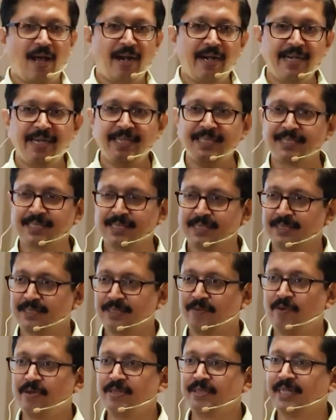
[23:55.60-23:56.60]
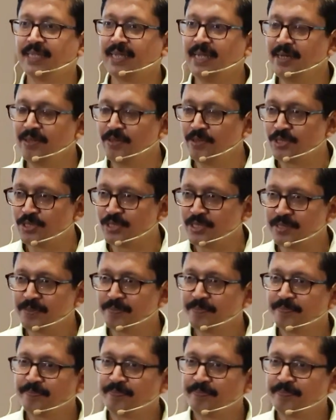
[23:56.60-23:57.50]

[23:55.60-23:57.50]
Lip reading: already discussed. What is the second question?